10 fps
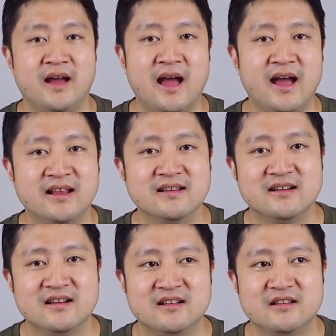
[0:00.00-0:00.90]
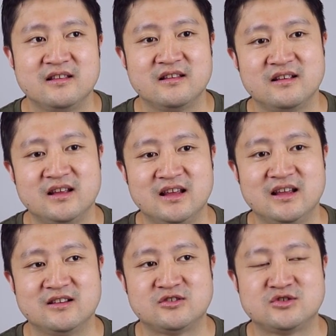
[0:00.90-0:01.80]
And
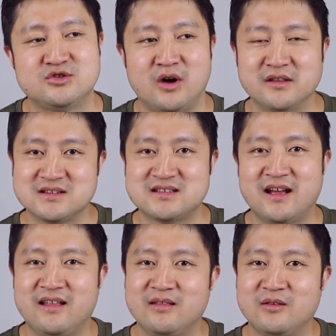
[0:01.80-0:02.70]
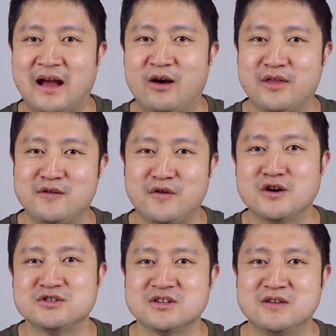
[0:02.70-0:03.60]
to understand how they
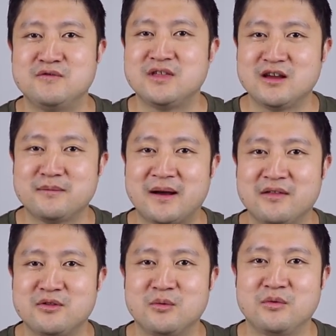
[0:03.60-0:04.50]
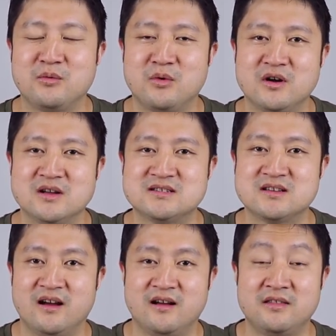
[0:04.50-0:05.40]
function, if you think about the words
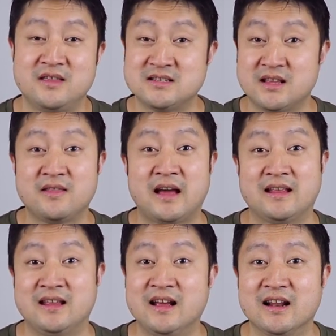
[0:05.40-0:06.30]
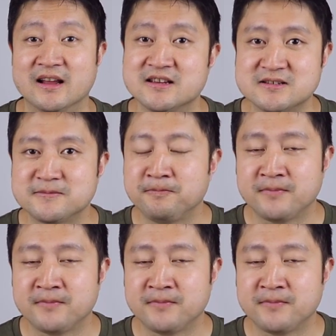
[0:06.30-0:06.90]
this and that in English,